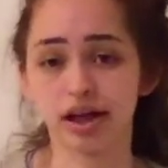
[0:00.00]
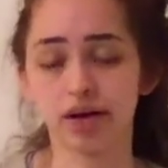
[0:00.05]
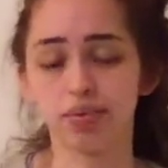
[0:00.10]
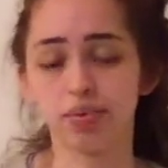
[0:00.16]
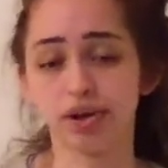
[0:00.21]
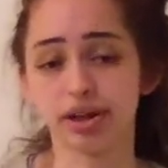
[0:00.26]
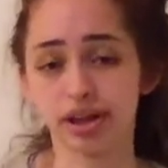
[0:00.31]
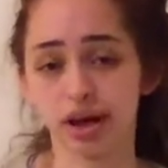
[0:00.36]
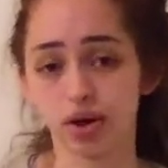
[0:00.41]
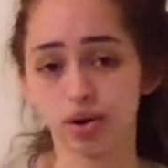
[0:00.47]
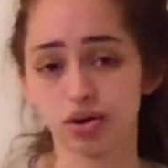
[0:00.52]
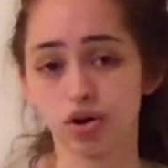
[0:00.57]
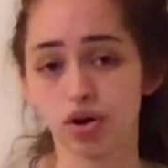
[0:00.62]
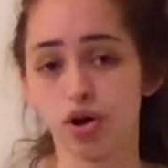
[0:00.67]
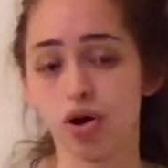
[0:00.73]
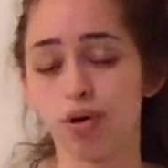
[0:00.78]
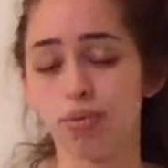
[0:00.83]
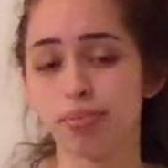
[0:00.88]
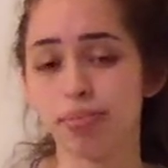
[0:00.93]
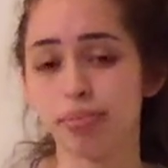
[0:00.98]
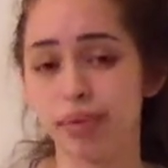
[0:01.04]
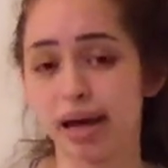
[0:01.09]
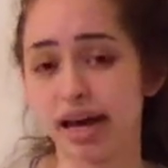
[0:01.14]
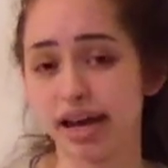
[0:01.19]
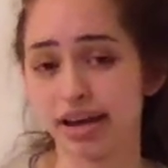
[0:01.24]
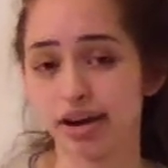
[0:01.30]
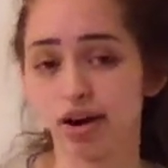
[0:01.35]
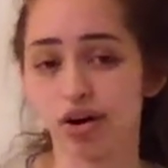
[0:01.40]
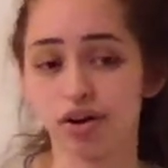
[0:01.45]
with alcohol
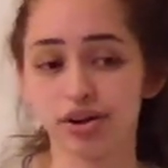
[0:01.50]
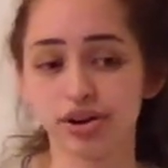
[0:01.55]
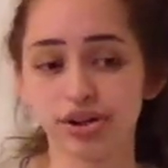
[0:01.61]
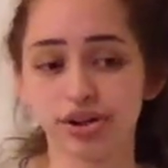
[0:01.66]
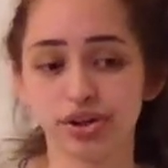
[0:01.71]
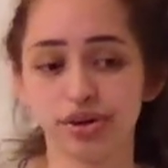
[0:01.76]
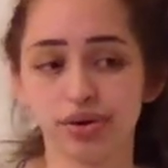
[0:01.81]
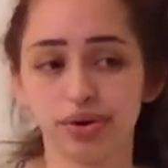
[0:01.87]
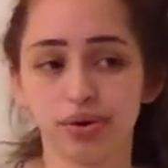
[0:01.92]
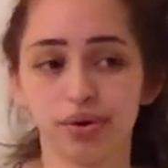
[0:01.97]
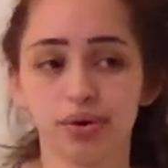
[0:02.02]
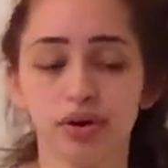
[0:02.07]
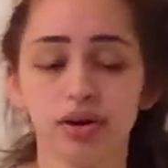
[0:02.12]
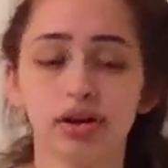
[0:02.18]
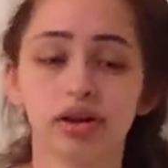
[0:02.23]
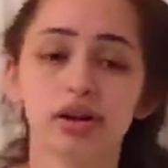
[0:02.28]
may argue,